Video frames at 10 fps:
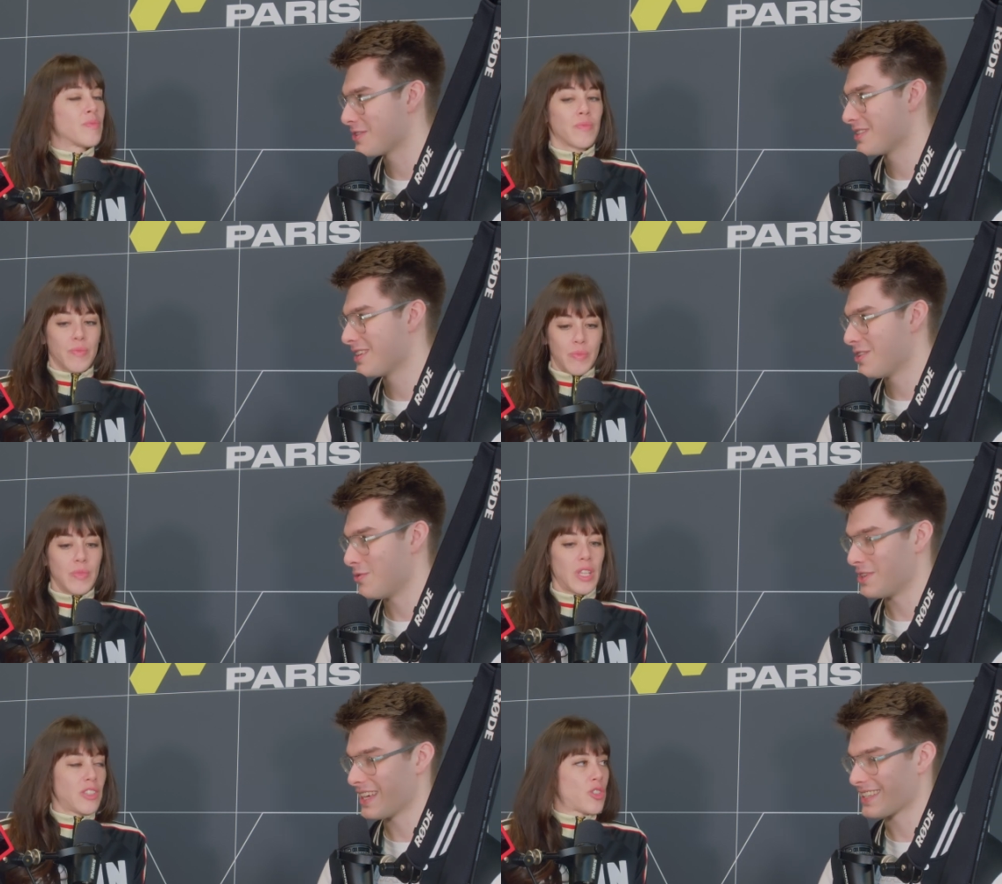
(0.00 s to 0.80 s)

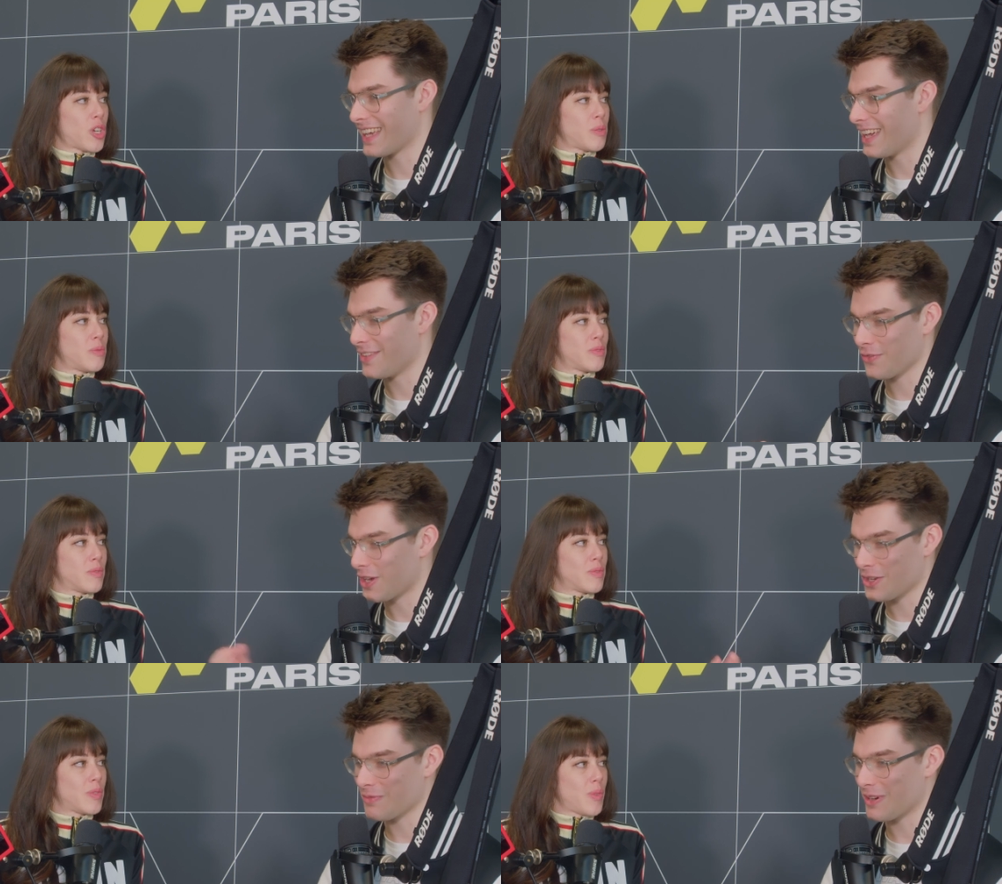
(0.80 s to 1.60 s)
Speaker 1: We just have
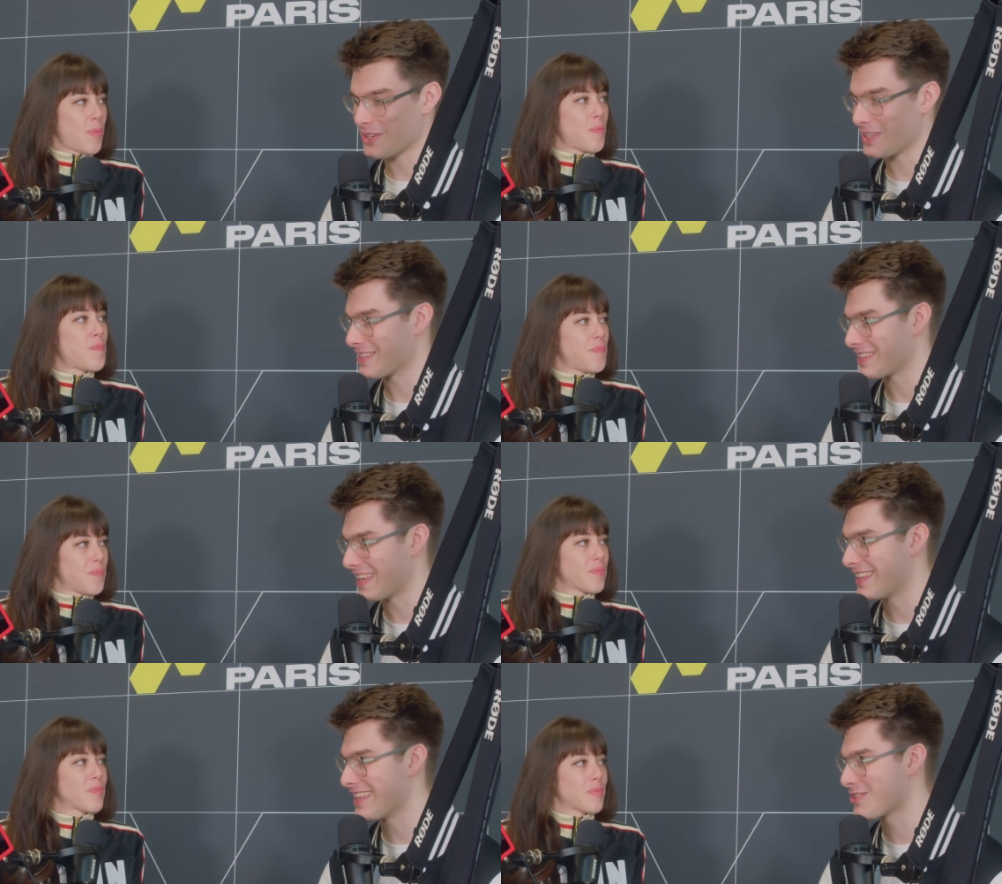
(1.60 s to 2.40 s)
washing machines
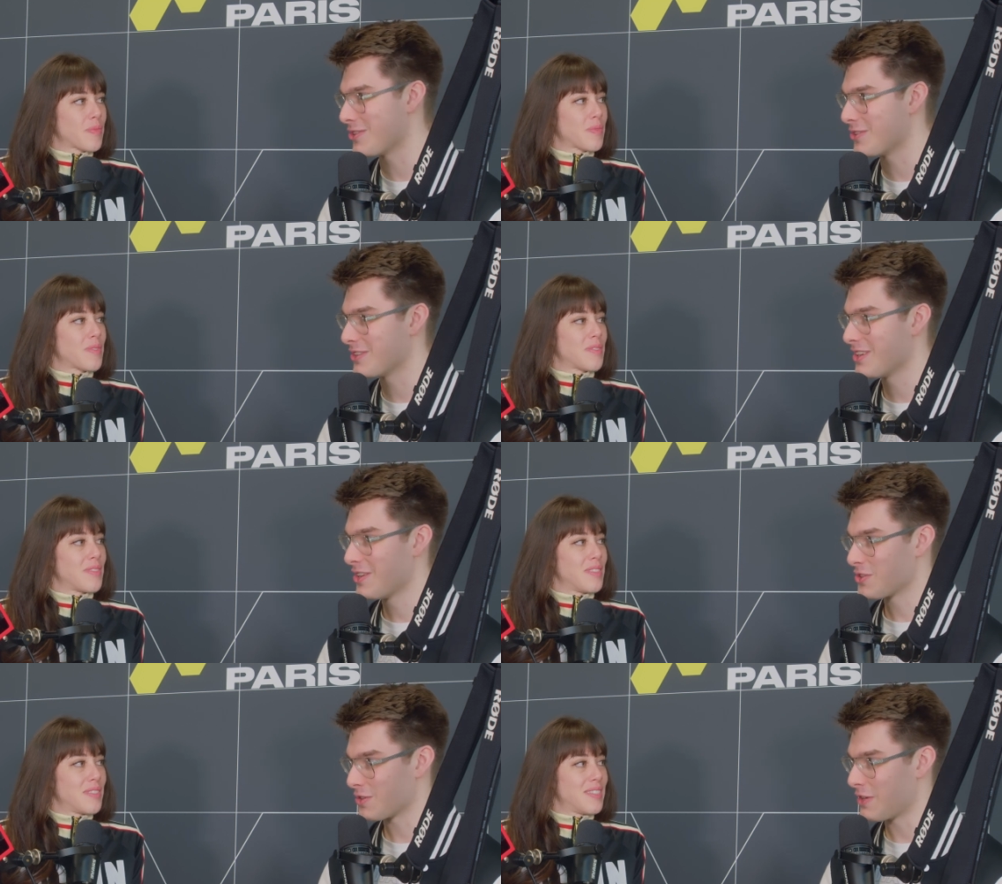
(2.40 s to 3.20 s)
and that's all.
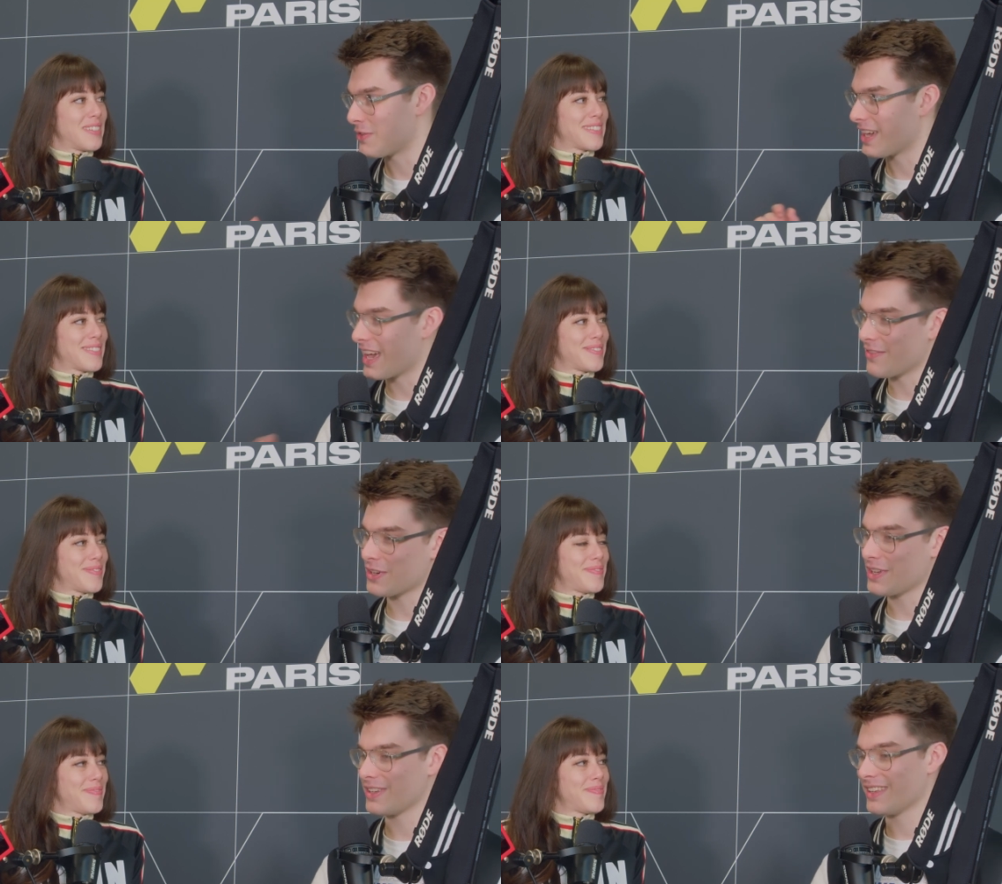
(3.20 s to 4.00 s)
So I think
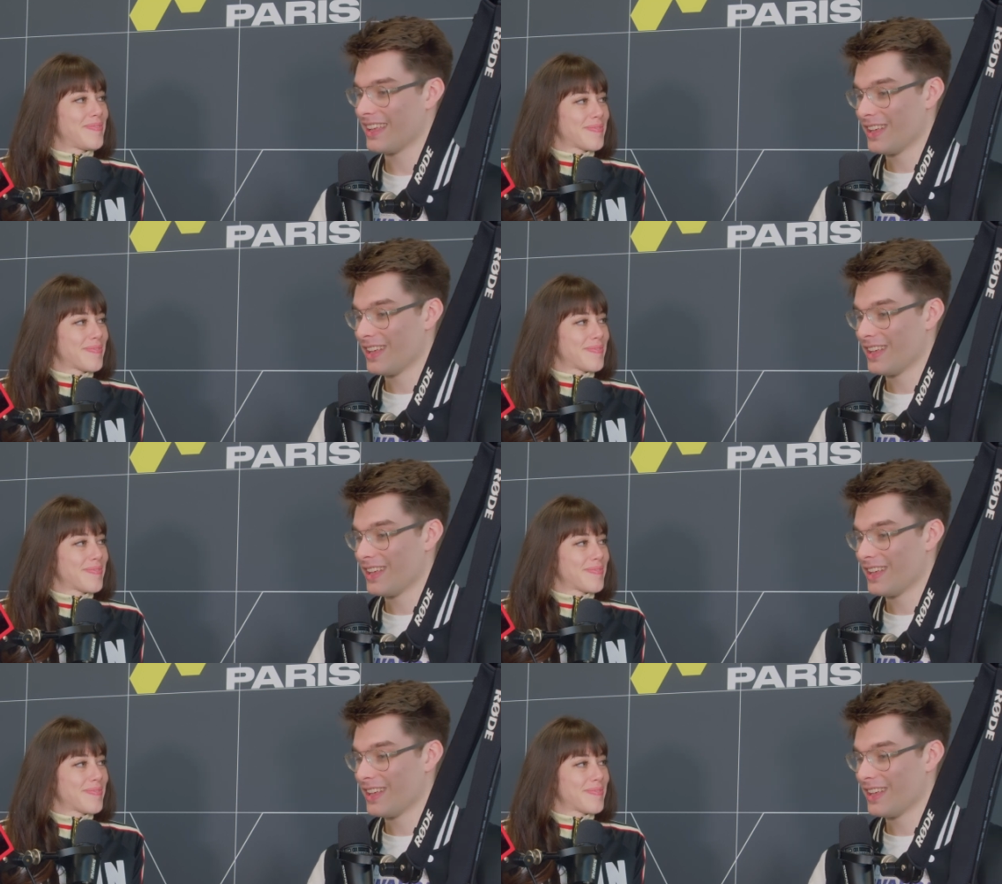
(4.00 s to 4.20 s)
every